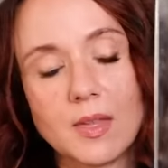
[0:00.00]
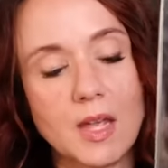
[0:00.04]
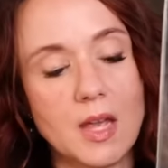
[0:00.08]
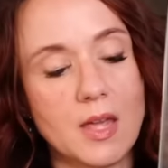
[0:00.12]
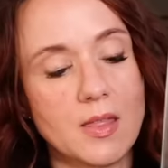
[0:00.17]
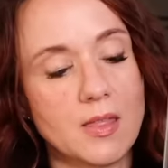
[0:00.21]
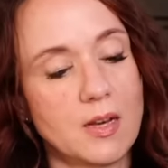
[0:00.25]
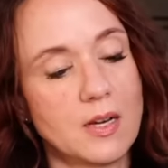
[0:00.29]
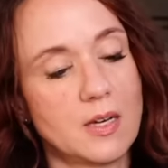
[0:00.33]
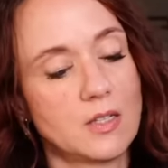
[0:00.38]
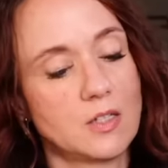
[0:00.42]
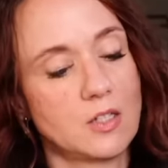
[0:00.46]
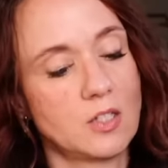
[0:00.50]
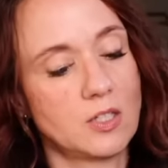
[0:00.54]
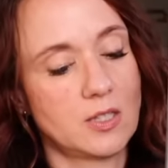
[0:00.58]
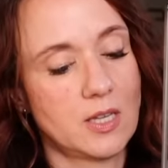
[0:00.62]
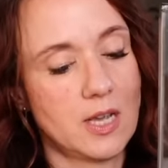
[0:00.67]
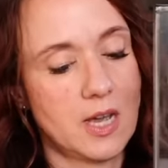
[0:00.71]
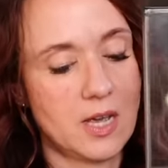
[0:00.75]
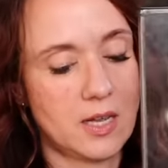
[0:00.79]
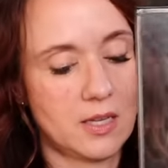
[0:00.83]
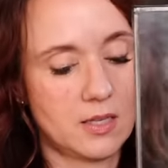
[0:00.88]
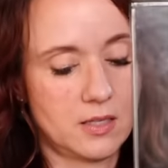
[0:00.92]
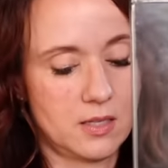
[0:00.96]
and then it just
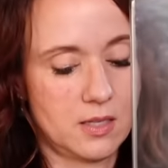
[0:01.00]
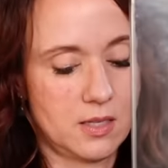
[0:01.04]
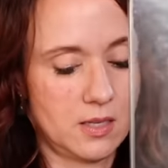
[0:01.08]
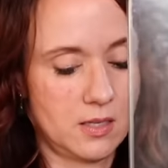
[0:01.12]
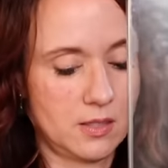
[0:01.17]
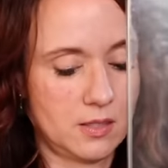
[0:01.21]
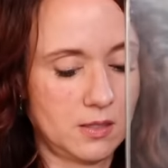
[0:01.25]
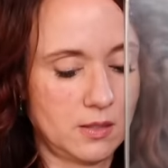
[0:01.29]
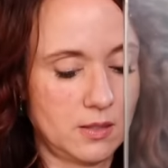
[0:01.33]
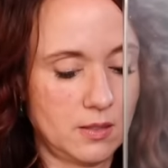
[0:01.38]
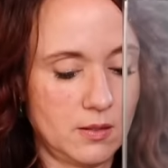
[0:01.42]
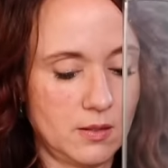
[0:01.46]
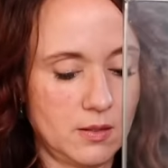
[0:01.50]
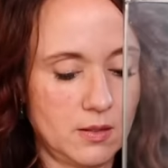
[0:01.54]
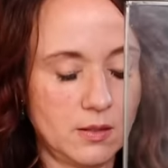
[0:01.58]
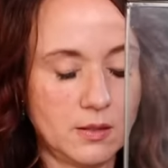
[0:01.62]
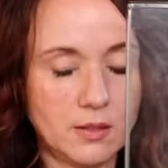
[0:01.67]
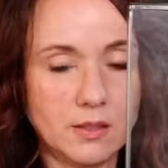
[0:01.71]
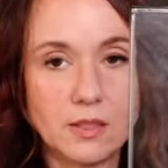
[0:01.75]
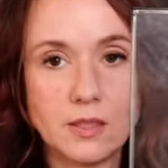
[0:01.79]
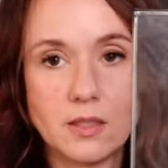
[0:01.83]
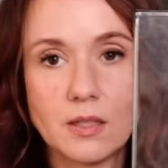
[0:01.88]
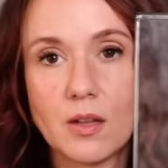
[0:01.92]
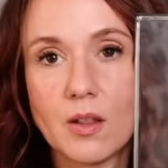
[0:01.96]
has this
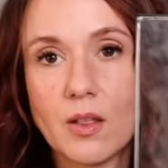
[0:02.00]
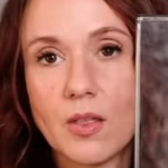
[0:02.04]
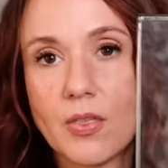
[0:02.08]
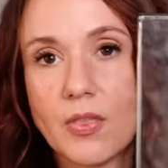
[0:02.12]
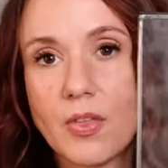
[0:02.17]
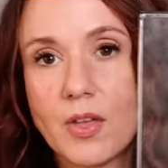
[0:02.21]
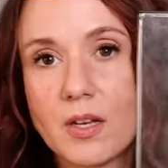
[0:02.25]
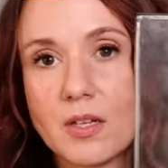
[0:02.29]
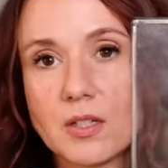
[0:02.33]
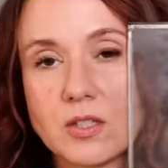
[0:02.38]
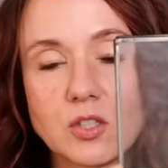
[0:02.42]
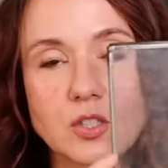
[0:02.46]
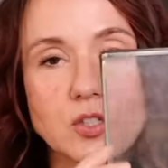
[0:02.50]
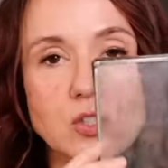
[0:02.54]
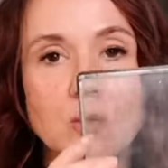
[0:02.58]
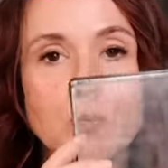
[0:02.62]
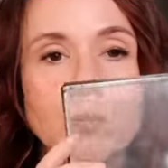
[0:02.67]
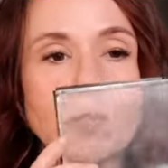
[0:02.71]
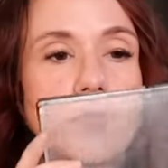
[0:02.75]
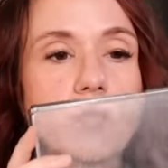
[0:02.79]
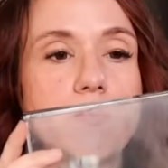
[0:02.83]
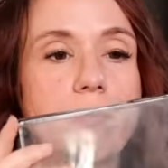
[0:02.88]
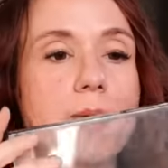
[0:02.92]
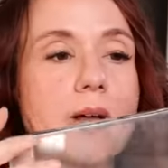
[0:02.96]
little thin
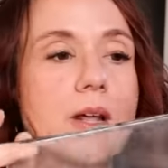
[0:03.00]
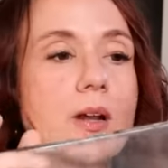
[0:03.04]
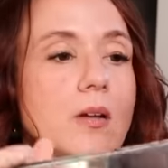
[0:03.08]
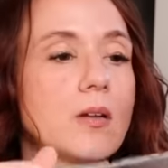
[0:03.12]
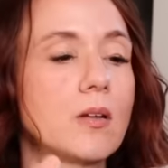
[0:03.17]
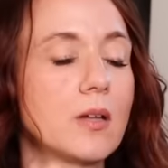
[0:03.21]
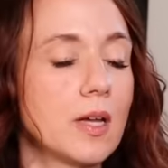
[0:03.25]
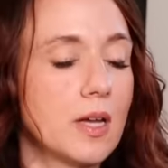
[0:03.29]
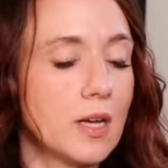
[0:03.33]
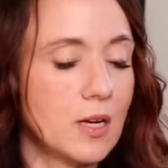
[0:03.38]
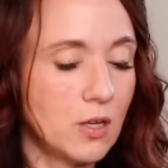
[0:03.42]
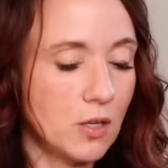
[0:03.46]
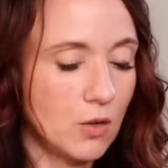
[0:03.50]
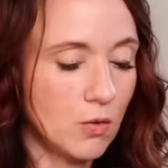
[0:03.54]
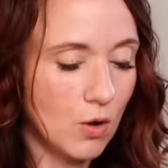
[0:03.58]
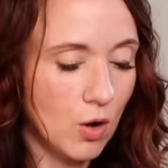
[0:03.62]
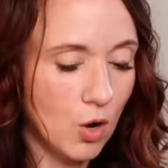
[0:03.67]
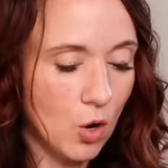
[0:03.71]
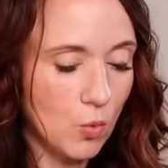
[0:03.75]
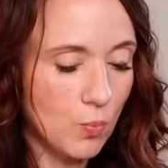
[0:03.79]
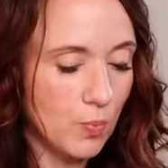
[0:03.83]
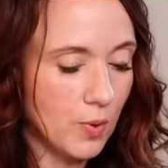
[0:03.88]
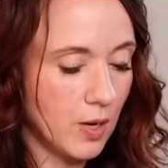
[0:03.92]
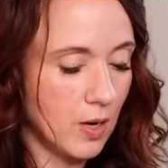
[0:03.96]
strip of metal, and you
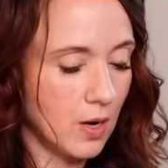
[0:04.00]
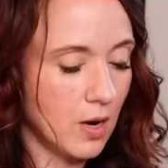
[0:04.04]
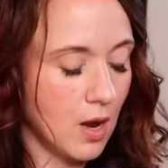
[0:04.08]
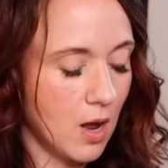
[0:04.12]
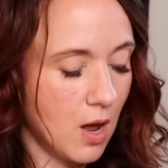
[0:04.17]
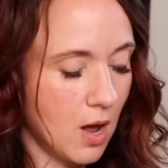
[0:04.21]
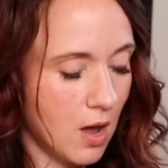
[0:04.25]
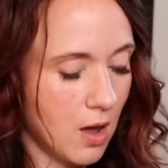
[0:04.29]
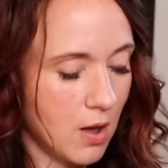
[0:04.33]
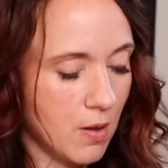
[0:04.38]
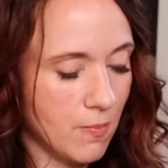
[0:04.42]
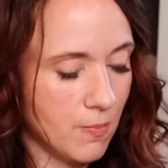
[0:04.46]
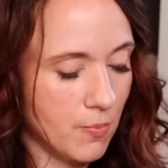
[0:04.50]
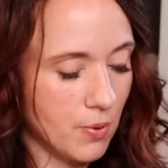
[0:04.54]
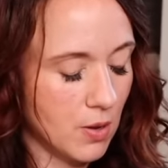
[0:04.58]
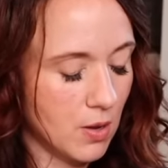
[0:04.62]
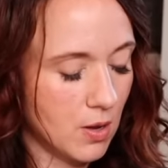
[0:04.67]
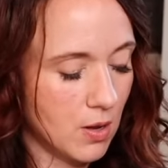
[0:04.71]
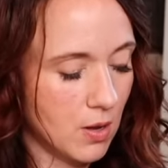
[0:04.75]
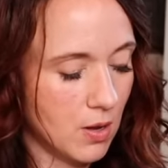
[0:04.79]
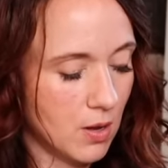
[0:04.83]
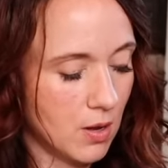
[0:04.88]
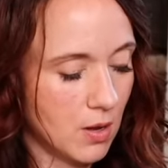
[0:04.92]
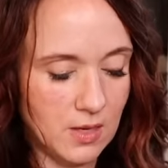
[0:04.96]
open it up.
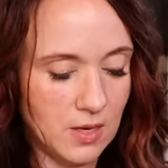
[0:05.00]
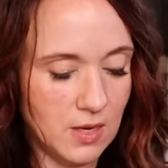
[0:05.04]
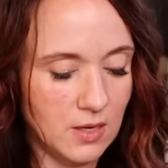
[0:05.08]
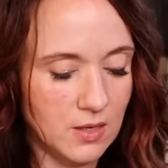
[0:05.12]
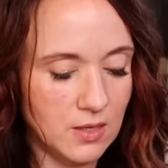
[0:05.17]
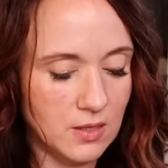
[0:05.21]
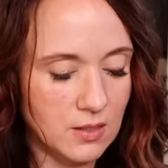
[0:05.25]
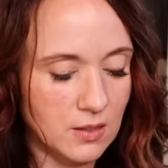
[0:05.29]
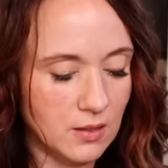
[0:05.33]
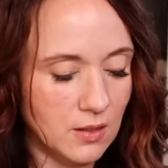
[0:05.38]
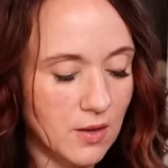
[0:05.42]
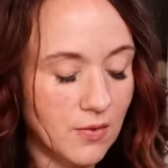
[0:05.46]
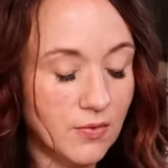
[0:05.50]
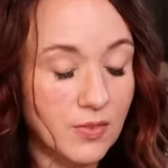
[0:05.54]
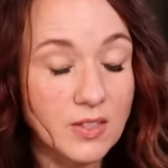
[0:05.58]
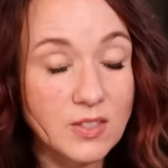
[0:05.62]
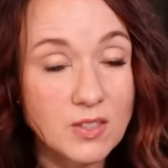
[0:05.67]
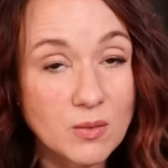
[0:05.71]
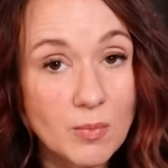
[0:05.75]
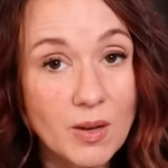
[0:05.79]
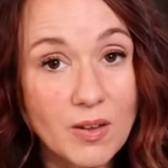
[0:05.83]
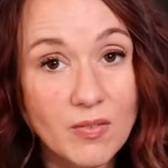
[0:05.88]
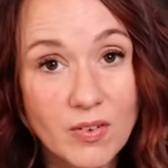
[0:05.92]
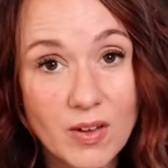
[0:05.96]

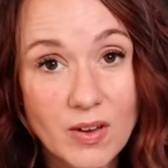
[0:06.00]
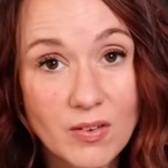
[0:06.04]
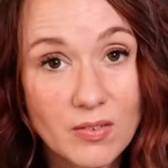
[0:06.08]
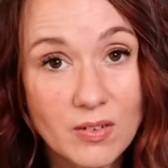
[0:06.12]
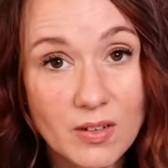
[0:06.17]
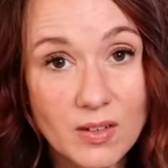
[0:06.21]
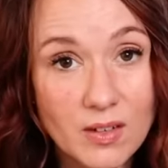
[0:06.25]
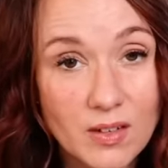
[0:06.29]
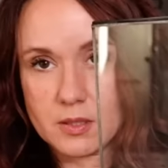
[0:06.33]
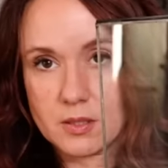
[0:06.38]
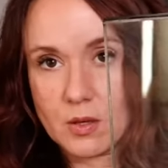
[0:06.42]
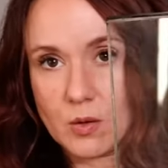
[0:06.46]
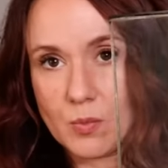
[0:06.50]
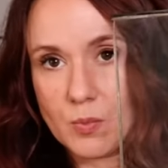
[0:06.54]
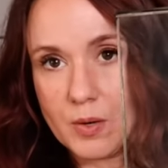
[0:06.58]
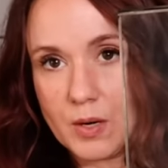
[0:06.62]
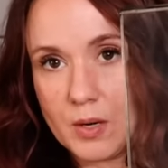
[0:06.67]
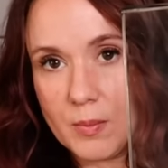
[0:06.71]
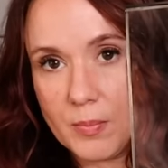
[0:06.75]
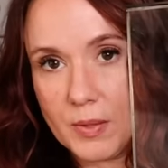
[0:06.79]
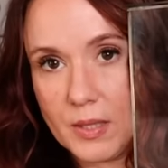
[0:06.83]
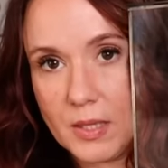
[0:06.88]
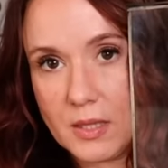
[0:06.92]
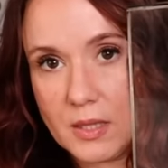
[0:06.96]
These are my favorites. Open
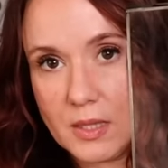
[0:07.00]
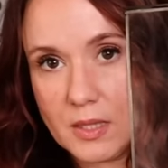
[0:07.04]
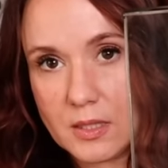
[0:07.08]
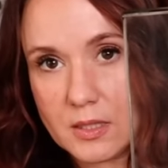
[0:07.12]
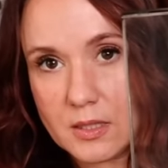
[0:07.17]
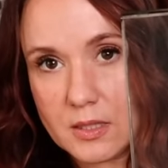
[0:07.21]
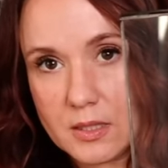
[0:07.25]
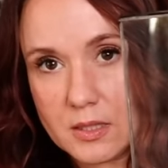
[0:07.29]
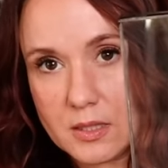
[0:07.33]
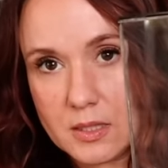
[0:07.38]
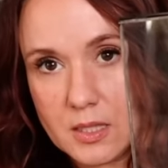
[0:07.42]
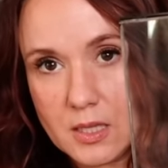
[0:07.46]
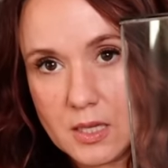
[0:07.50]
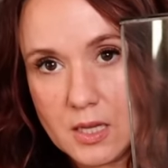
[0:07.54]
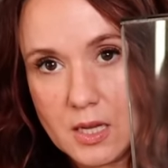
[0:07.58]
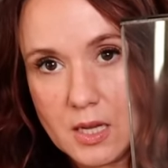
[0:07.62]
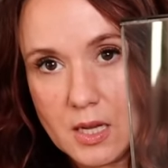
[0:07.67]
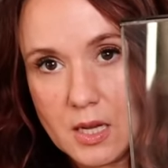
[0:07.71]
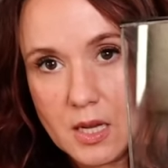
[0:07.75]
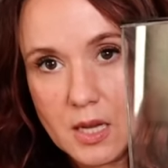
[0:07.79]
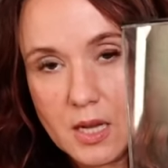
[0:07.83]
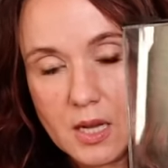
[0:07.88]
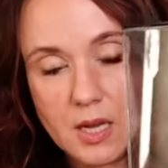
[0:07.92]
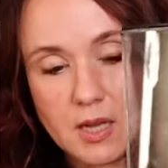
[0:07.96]
up like this,
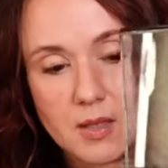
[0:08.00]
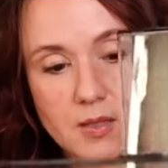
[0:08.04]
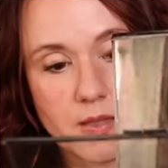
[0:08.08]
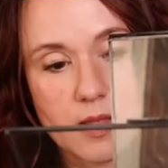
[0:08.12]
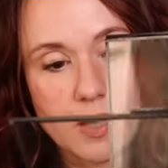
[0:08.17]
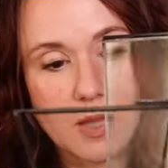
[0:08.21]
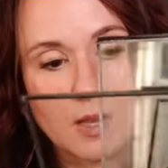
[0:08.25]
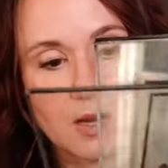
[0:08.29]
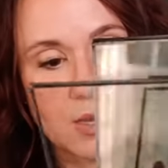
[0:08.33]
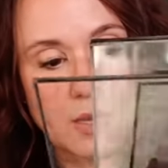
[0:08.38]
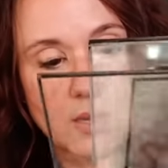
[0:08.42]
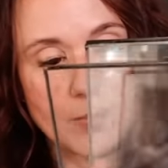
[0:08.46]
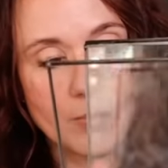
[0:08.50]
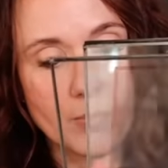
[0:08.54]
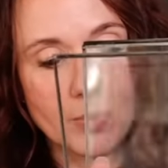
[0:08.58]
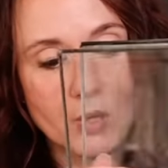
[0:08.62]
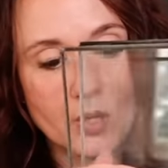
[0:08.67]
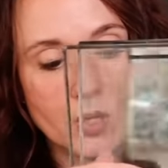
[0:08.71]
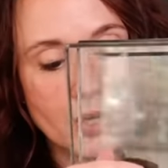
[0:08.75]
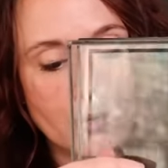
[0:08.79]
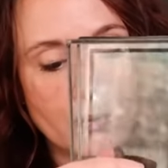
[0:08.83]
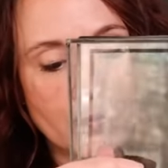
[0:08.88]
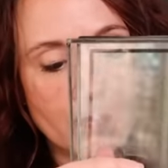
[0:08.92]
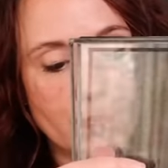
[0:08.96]
and then
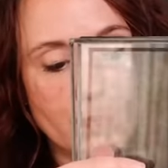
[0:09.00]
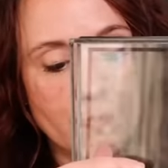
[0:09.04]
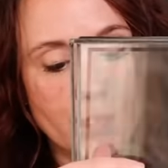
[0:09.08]
put your